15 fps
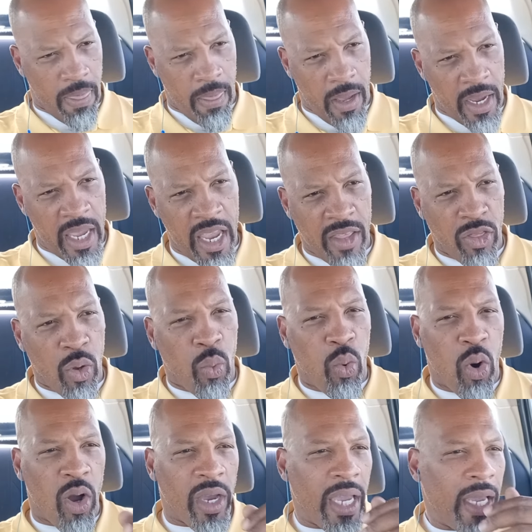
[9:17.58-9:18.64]
Again, the
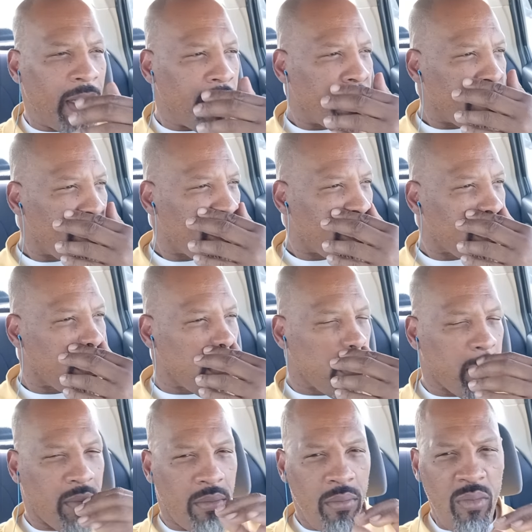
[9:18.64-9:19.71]
walking,
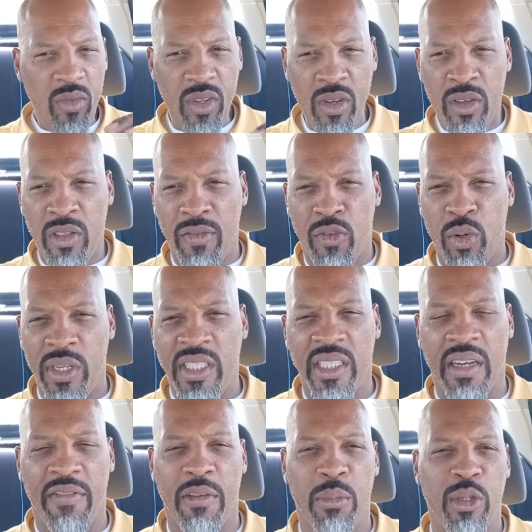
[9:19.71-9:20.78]
the voice
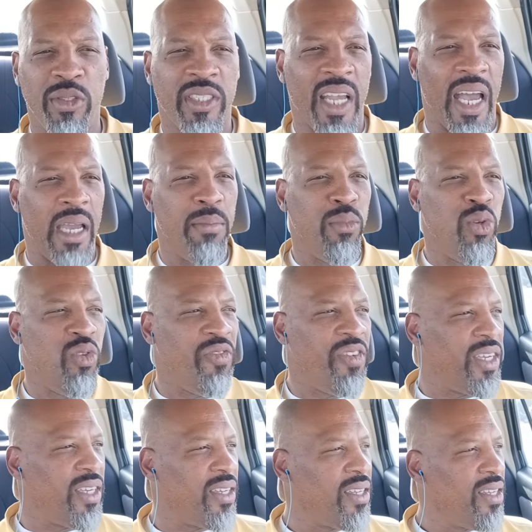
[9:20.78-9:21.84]
of the Most High
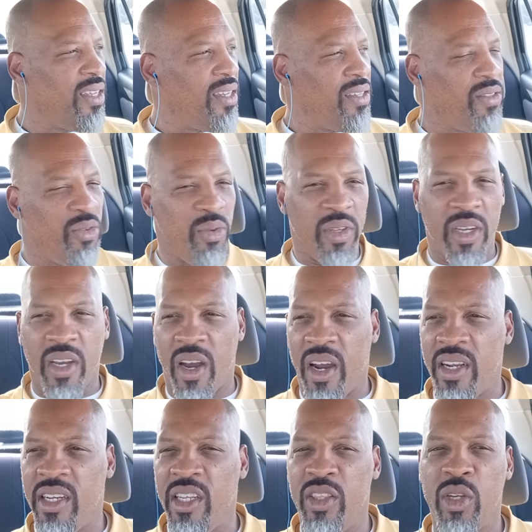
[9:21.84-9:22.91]
moving through the
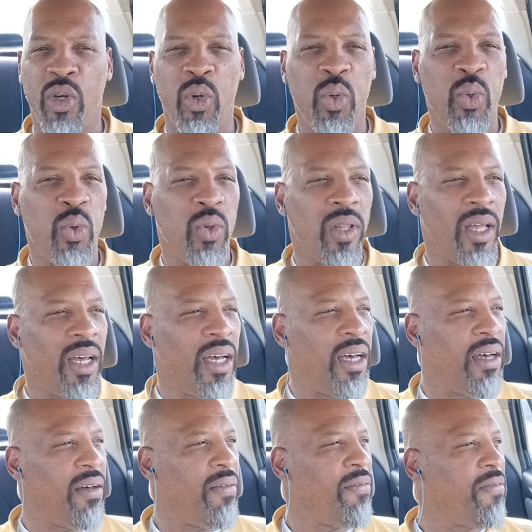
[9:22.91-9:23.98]
garden in the cool
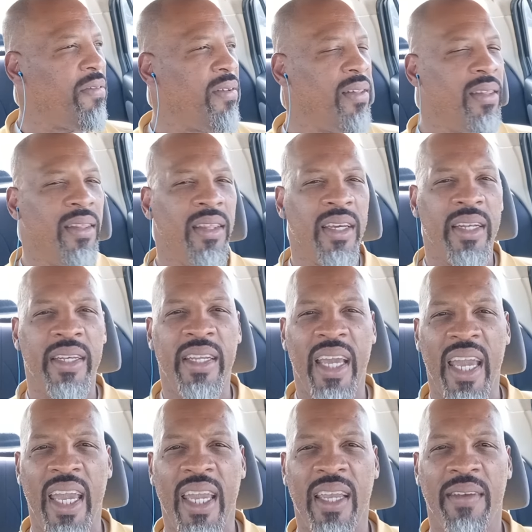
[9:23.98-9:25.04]
of the
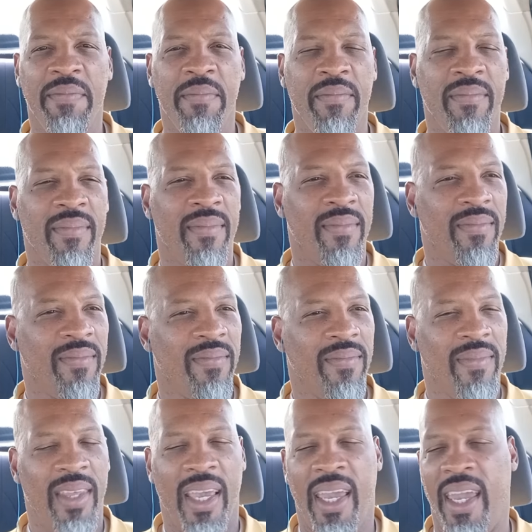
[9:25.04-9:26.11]
day.
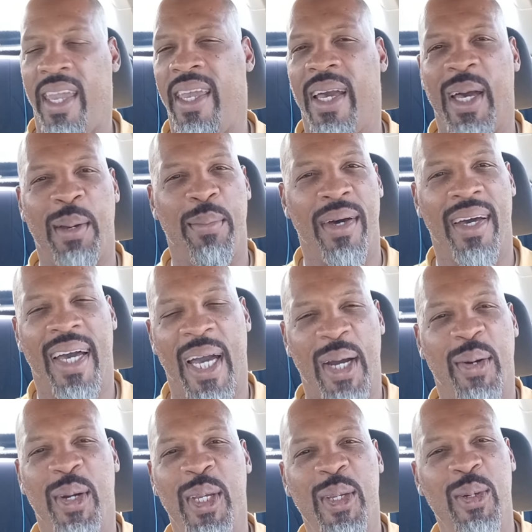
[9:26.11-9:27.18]
Hey, Abba, how
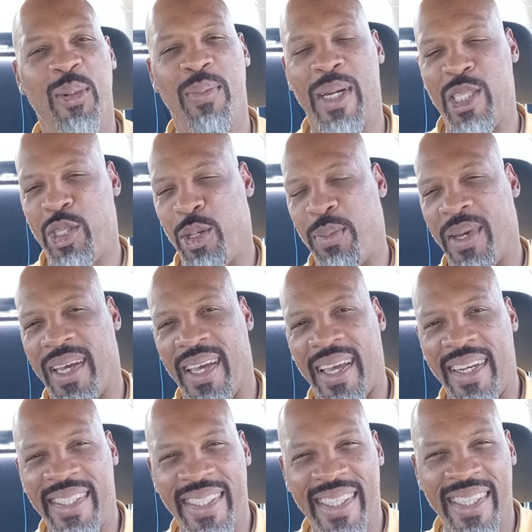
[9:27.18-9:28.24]
are you? Mashlumcha,
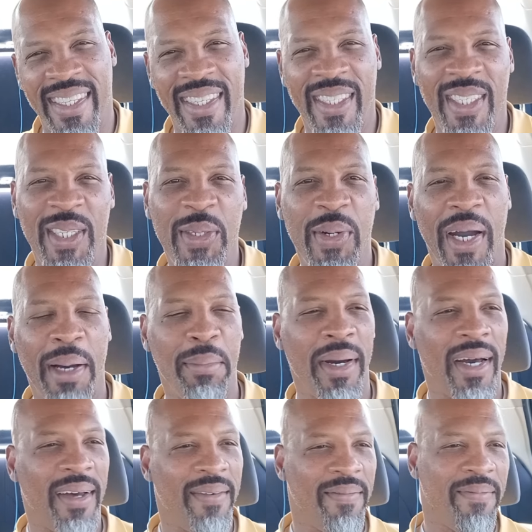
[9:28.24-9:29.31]
it's good to see you,
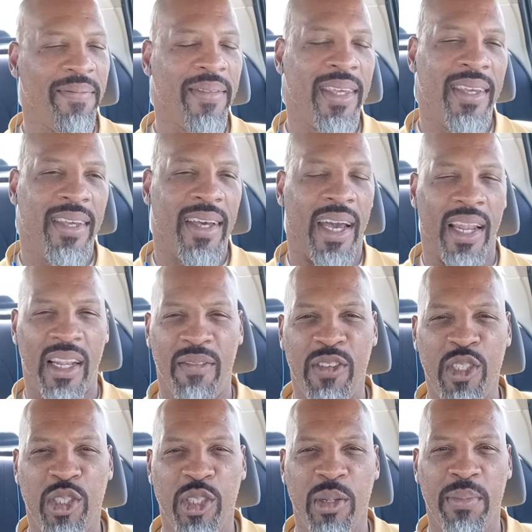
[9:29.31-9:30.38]
Abba. I love you
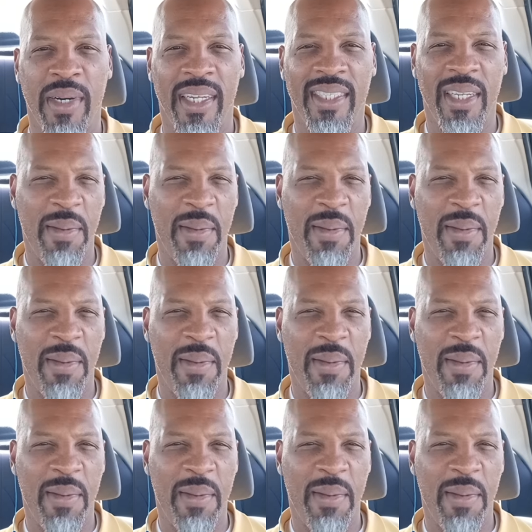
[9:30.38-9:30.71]
so much.